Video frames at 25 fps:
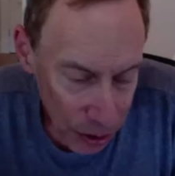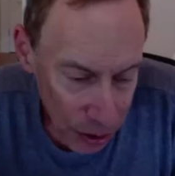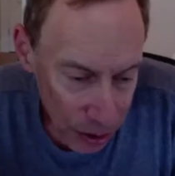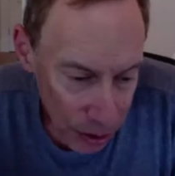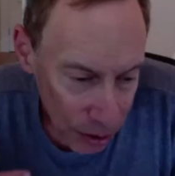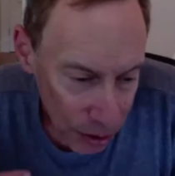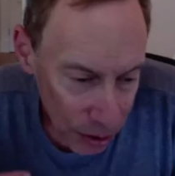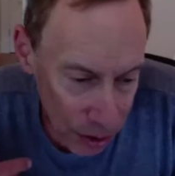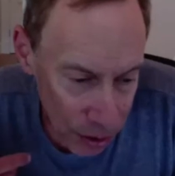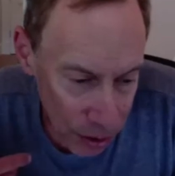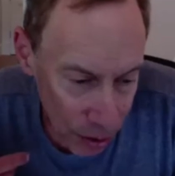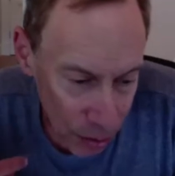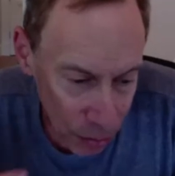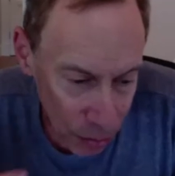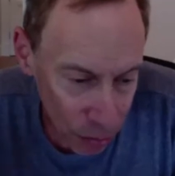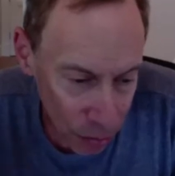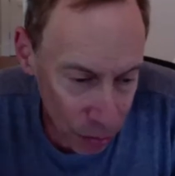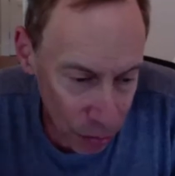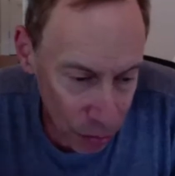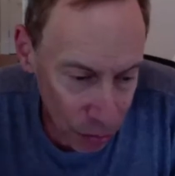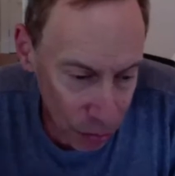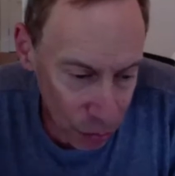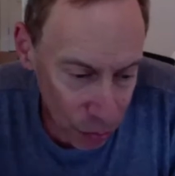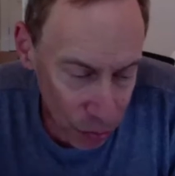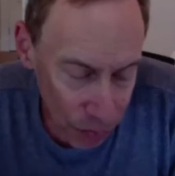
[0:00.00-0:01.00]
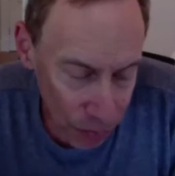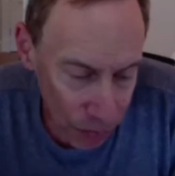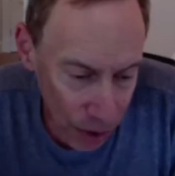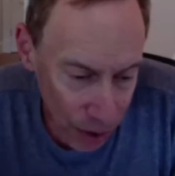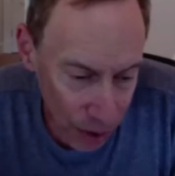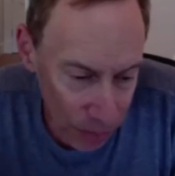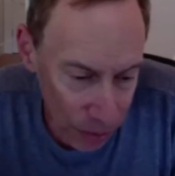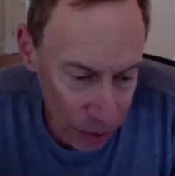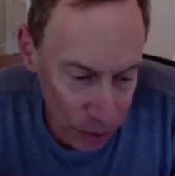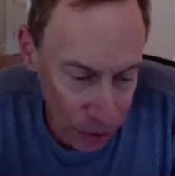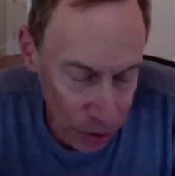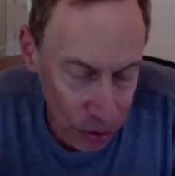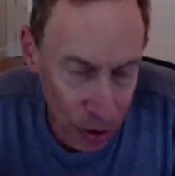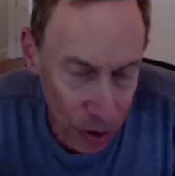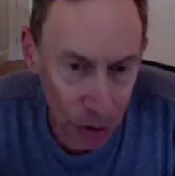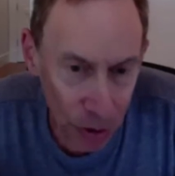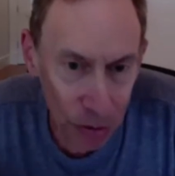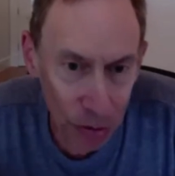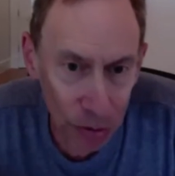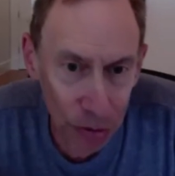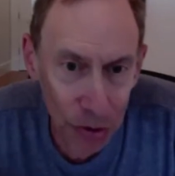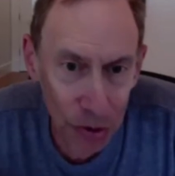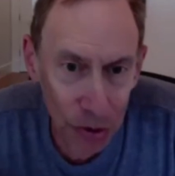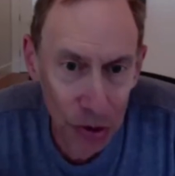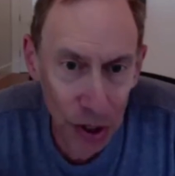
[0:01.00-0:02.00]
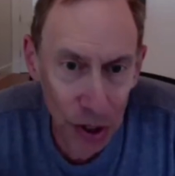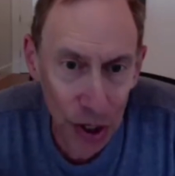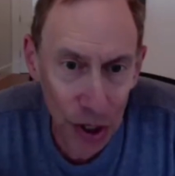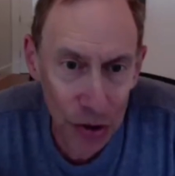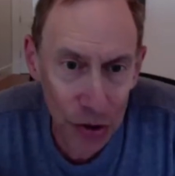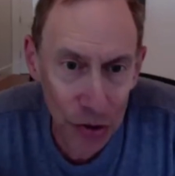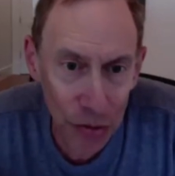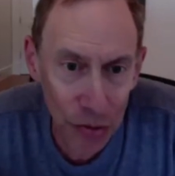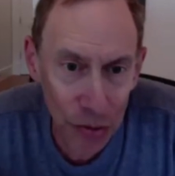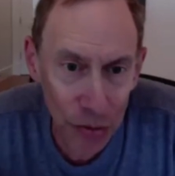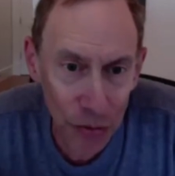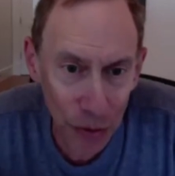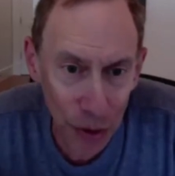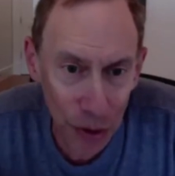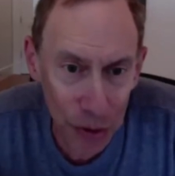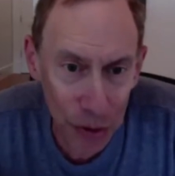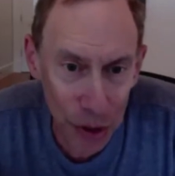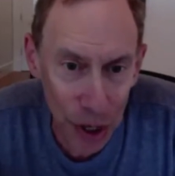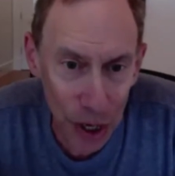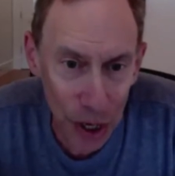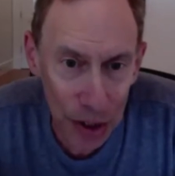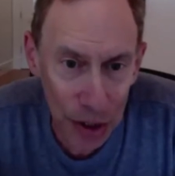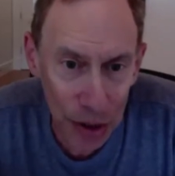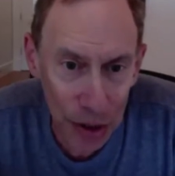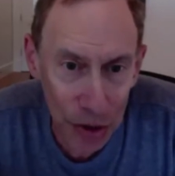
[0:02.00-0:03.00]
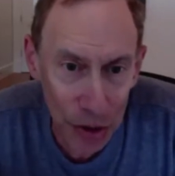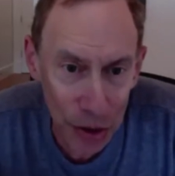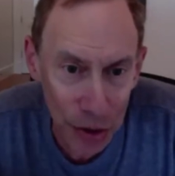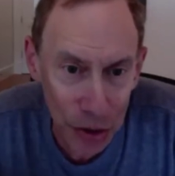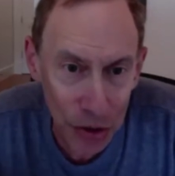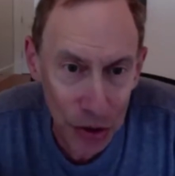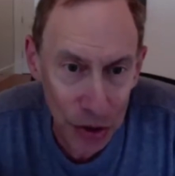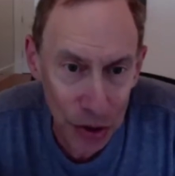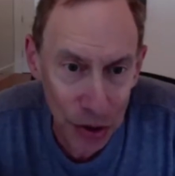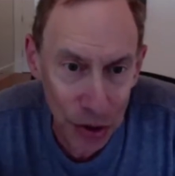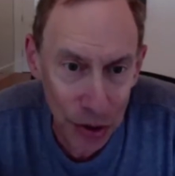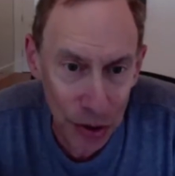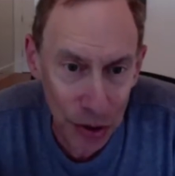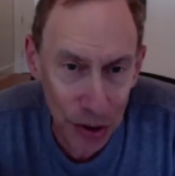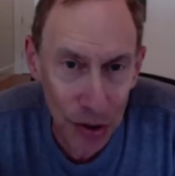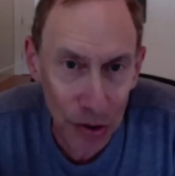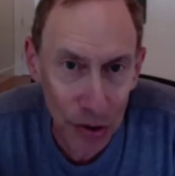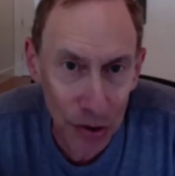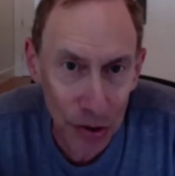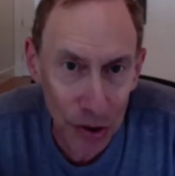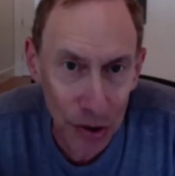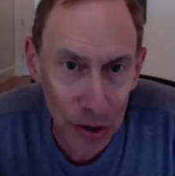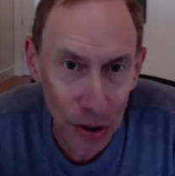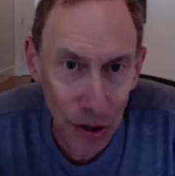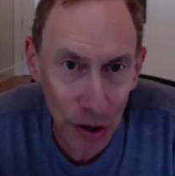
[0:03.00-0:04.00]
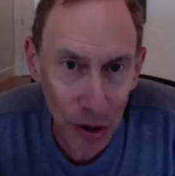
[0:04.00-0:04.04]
we've had a total disaster as far as I can see, still is.